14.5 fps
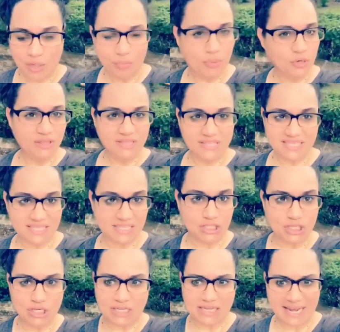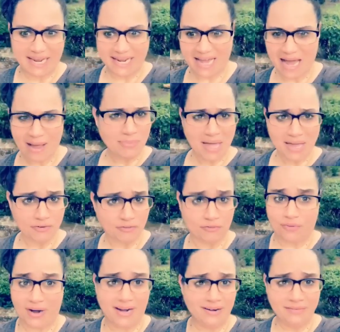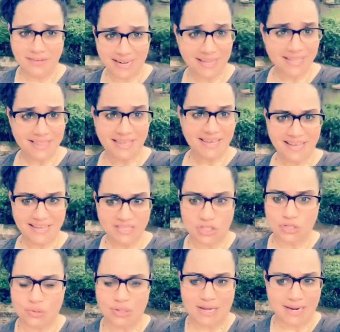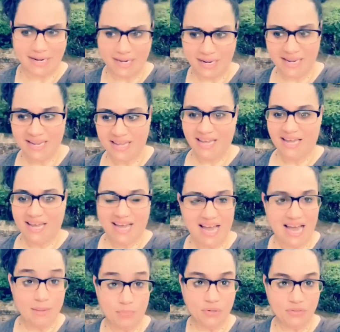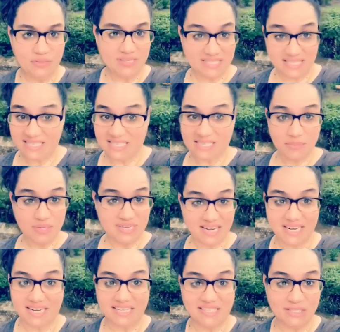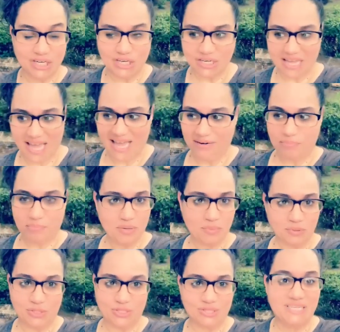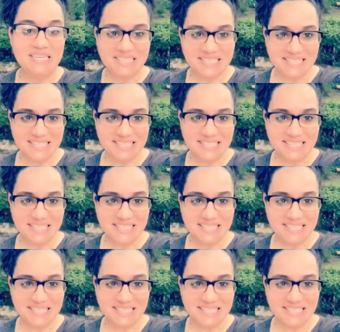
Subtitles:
put this look, like I'm not afraid of anything. So like I put this intimidating look and people just,